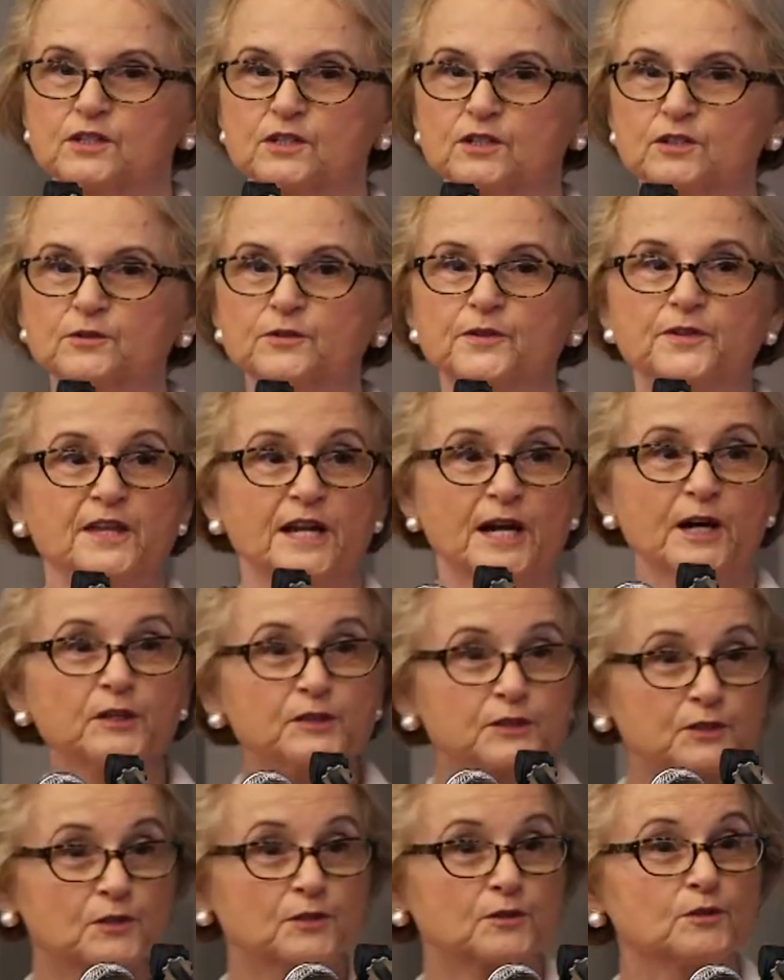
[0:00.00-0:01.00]
to their
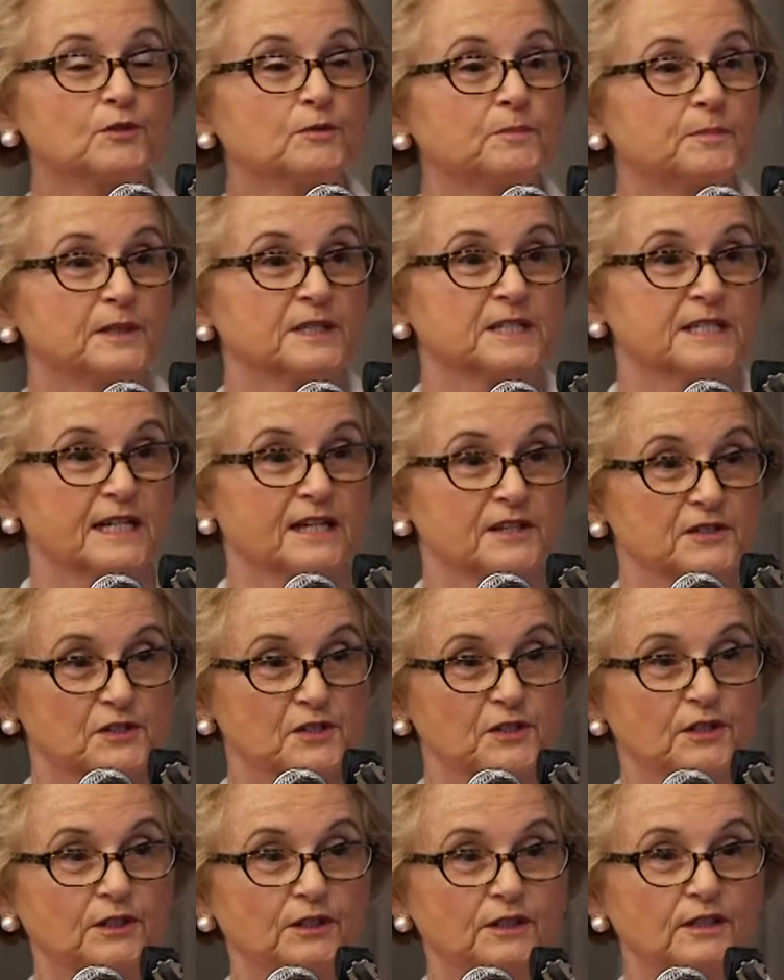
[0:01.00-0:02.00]
true
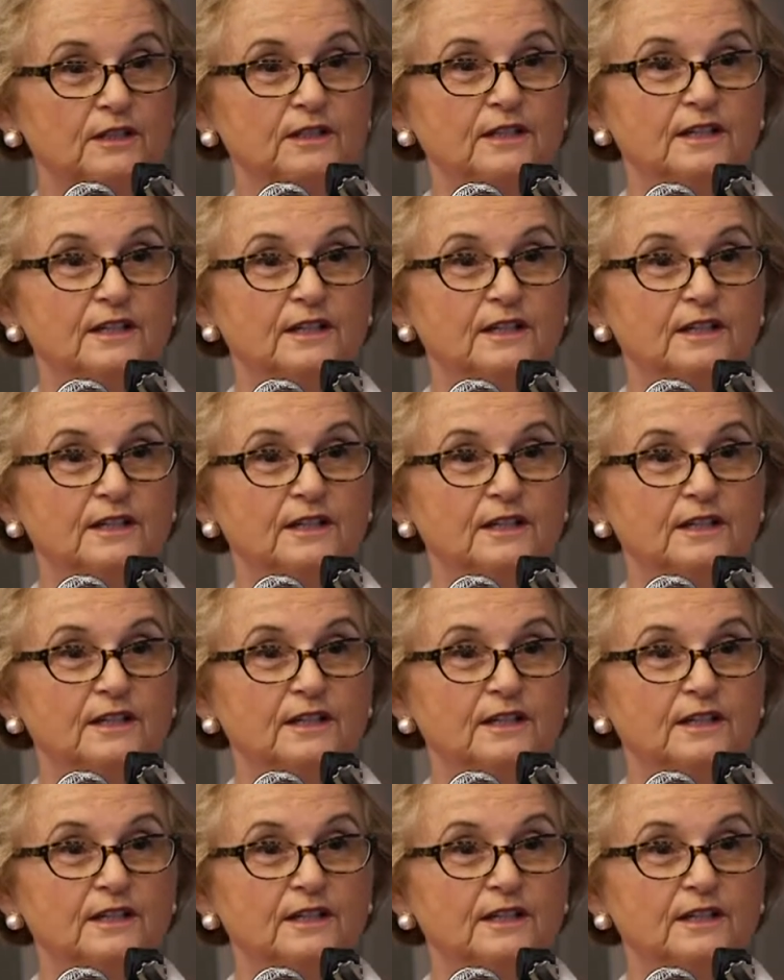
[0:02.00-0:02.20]
potential.